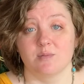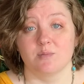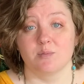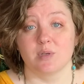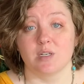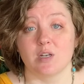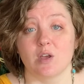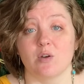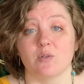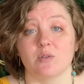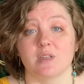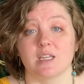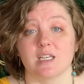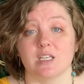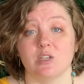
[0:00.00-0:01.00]
But know
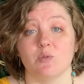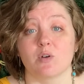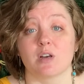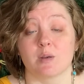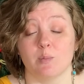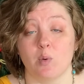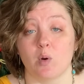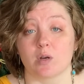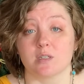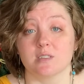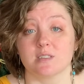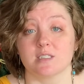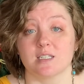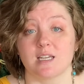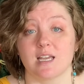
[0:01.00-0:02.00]
that you are important